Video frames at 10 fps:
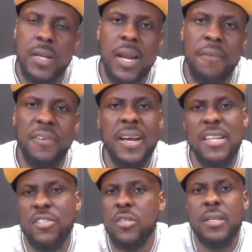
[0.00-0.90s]
South Africa
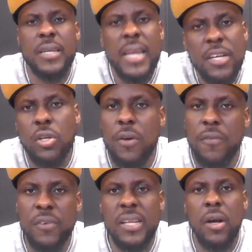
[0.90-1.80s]
is just a nation
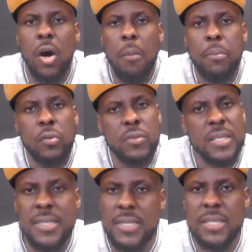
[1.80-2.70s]
of really humble
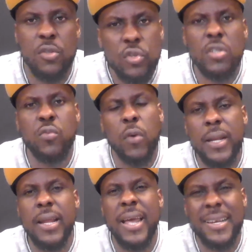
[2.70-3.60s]
citizens who just want
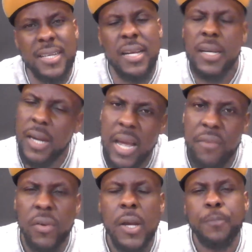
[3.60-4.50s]
an excellent life,